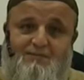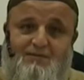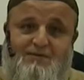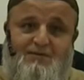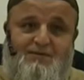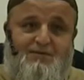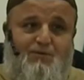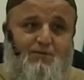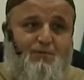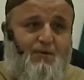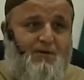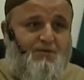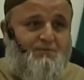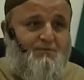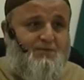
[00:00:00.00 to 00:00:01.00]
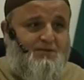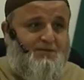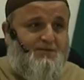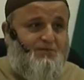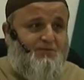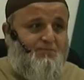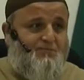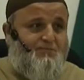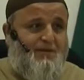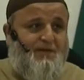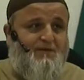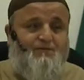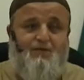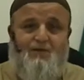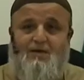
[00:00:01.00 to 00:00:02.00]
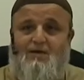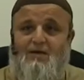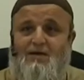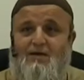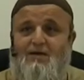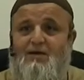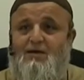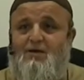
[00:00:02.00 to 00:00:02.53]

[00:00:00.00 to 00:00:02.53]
business or polish business, you're paying for the